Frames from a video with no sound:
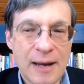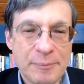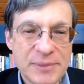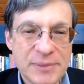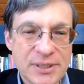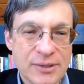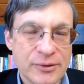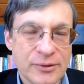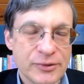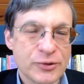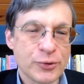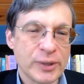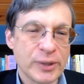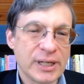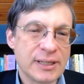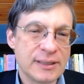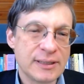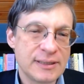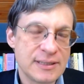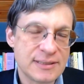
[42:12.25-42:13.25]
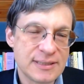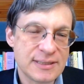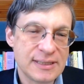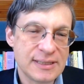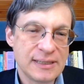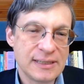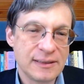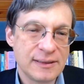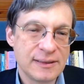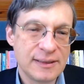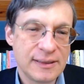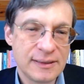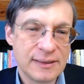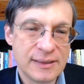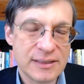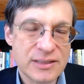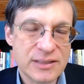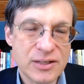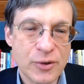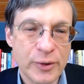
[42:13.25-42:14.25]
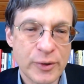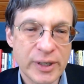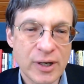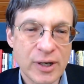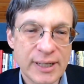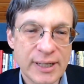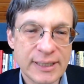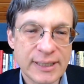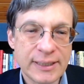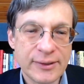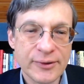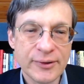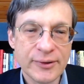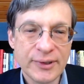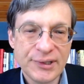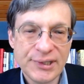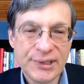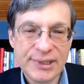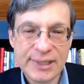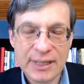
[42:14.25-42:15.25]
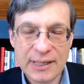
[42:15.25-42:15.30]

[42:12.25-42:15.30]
optical trick that's going on here.